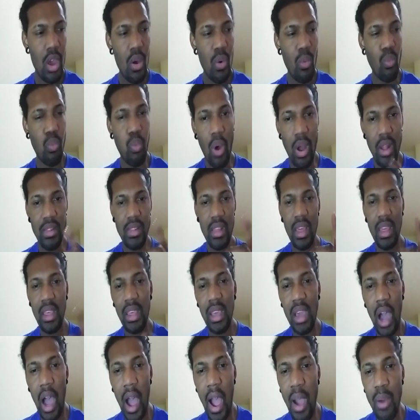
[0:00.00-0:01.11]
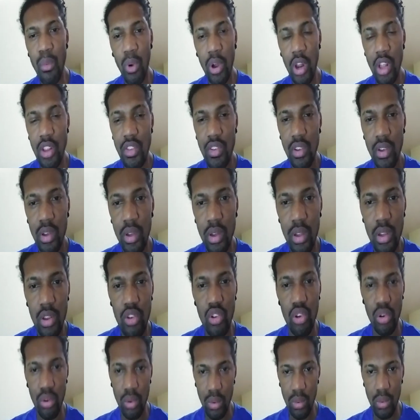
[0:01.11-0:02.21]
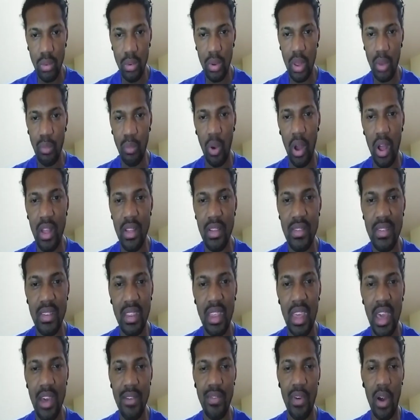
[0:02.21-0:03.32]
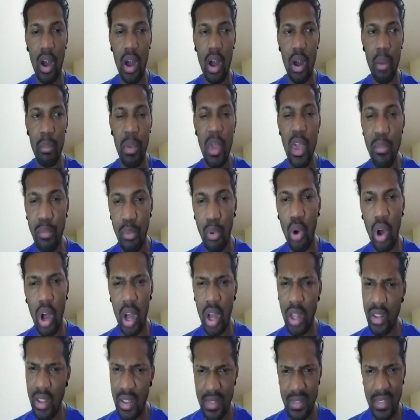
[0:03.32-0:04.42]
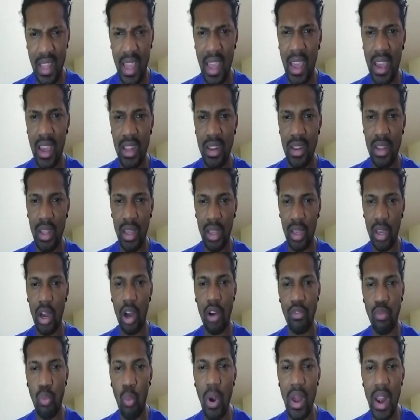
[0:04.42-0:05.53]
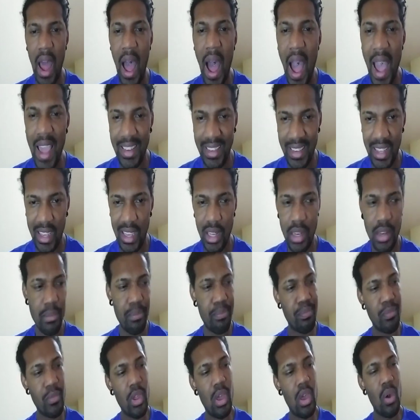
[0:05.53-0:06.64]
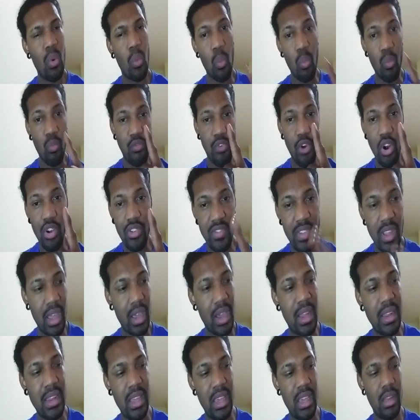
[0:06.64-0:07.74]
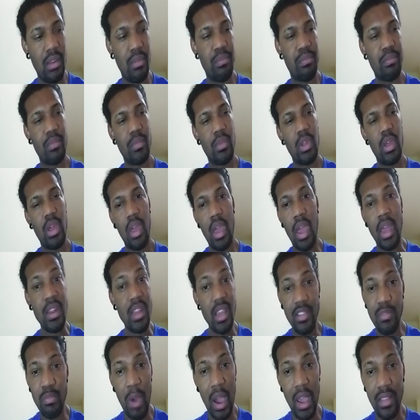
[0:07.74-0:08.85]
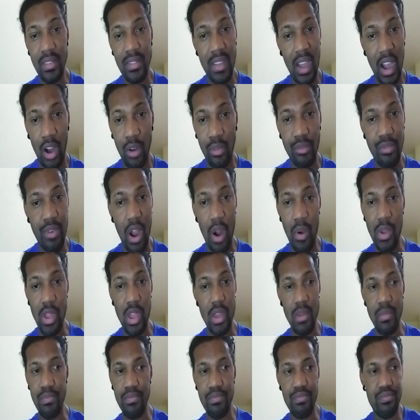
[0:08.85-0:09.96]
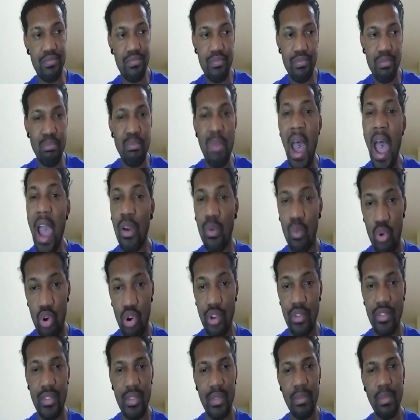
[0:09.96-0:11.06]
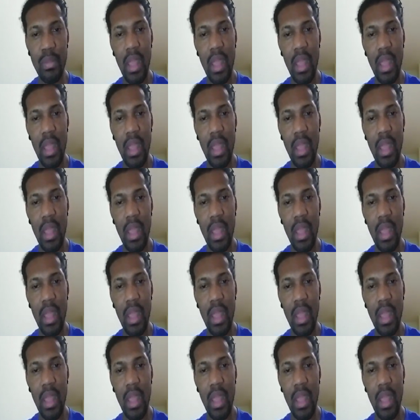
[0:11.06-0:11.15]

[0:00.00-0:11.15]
One thing I wanted to do was give people an understanding of what I did. First thing I did, and this might sound very backwards,